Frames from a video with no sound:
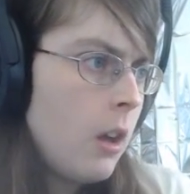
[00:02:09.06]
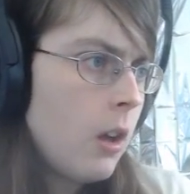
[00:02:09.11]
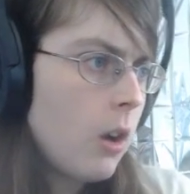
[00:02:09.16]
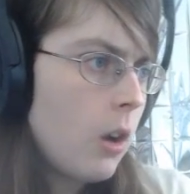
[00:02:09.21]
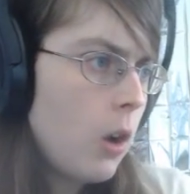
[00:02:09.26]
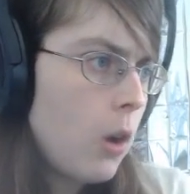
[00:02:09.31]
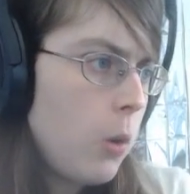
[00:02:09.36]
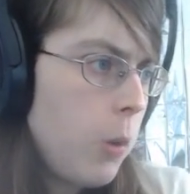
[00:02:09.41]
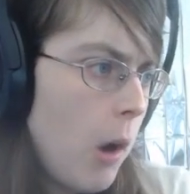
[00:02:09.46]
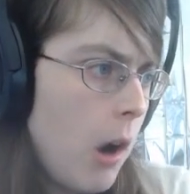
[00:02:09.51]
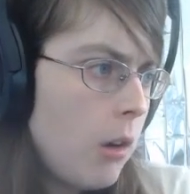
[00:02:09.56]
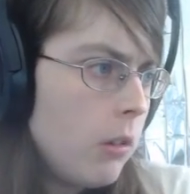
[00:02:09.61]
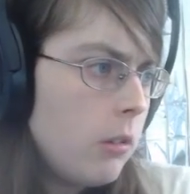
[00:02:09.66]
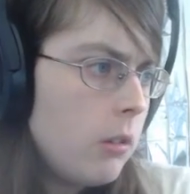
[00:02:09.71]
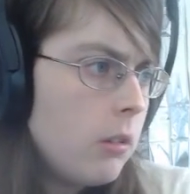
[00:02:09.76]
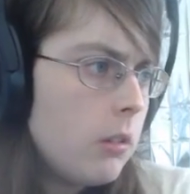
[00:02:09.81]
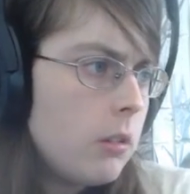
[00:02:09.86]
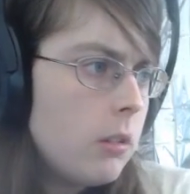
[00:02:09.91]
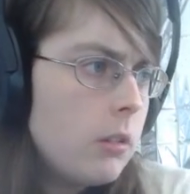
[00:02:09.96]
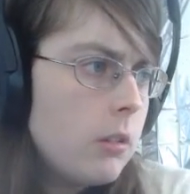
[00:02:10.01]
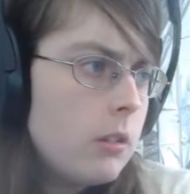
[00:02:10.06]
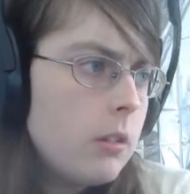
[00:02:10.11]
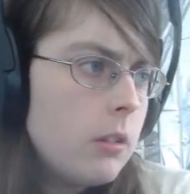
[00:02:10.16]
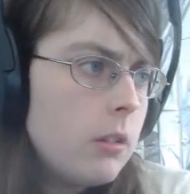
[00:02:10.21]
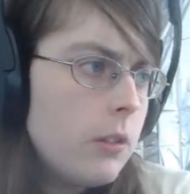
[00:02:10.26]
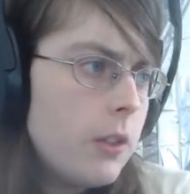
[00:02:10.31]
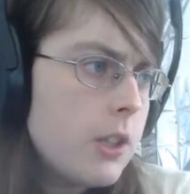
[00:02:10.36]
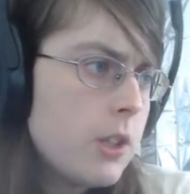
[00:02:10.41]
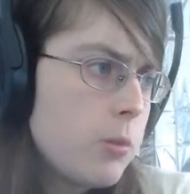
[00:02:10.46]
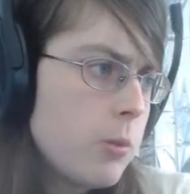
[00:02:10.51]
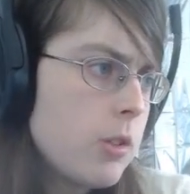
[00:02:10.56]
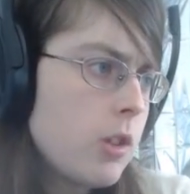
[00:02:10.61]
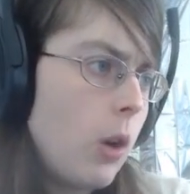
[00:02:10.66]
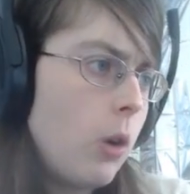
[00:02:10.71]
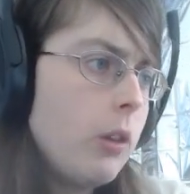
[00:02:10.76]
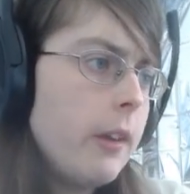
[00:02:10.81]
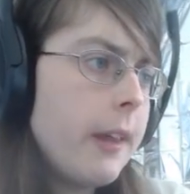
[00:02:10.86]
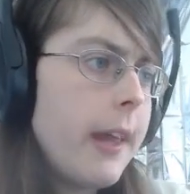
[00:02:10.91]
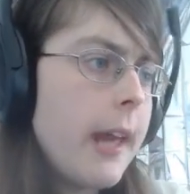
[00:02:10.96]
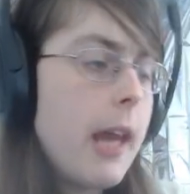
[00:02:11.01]
Quote, "This was
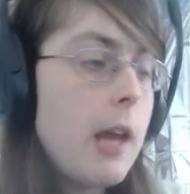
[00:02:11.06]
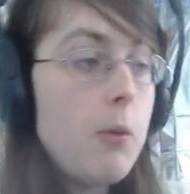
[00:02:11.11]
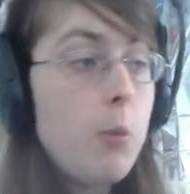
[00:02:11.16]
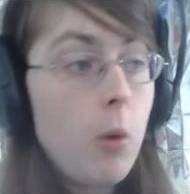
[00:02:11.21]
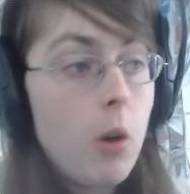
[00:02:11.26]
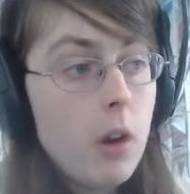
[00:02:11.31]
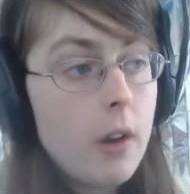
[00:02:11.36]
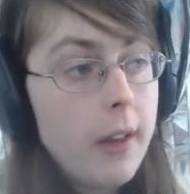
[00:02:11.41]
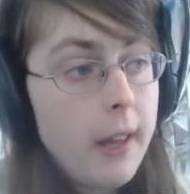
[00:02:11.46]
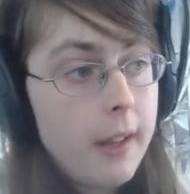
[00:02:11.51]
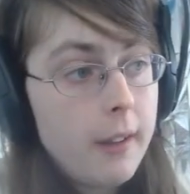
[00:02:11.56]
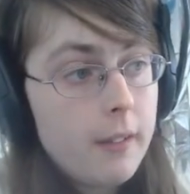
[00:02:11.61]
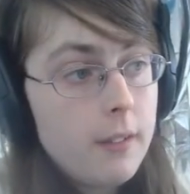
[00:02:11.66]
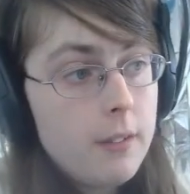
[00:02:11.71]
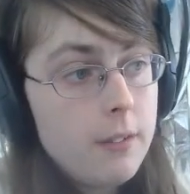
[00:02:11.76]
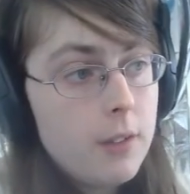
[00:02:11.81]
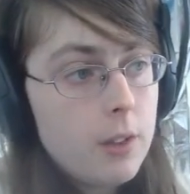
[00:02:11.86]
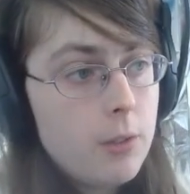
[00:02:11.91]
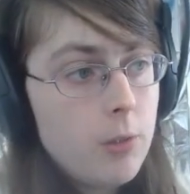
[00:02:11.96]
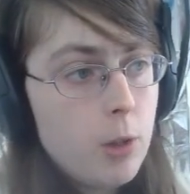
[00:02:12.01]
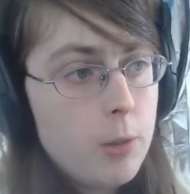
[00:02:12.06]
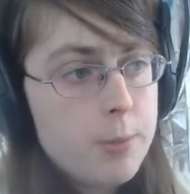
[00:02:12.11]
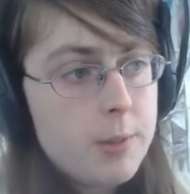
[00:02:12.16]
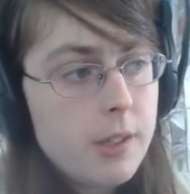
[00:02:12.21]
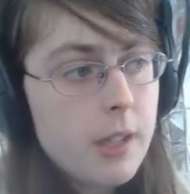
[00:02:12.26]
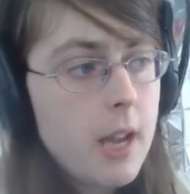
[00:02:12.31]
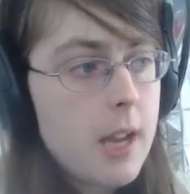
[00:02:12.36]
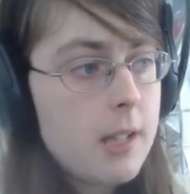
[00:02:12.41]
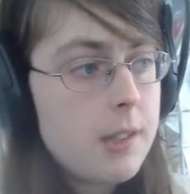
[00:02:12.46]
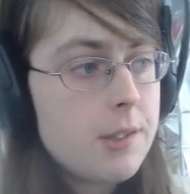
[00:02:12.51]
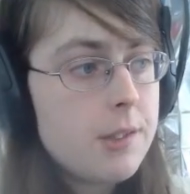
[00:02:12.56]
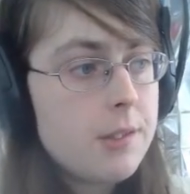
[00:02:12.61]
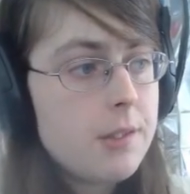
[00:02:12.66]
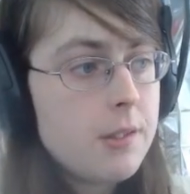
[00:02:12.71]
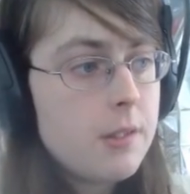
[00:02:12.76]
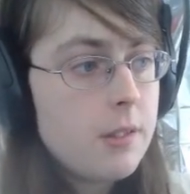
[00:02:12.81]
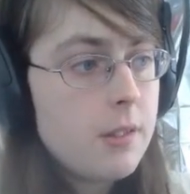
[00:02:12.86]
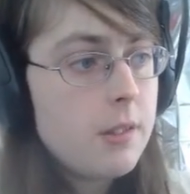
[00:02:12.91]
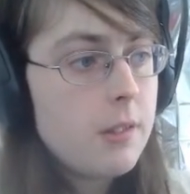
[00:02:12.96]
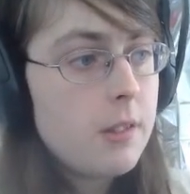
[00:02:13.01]
only a warning," the group states.
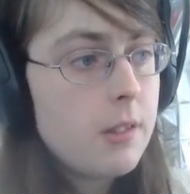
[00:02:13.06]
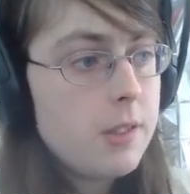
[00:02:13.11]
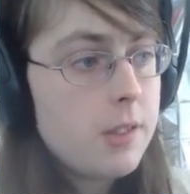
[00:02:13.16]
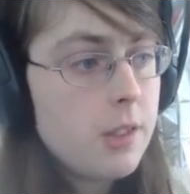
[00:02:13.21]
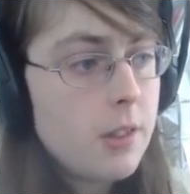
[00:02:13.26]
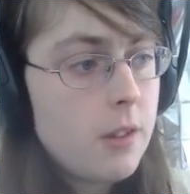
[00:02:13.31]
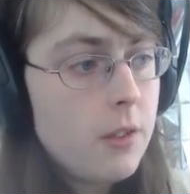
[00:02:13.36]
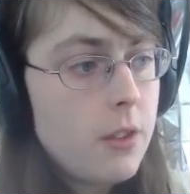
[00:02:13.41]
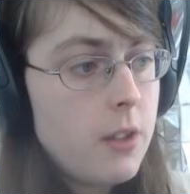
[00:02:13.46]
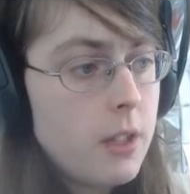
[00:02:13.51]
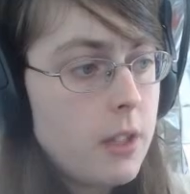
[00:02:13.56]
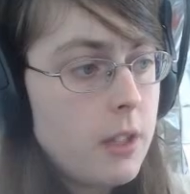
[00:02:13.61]
Is there like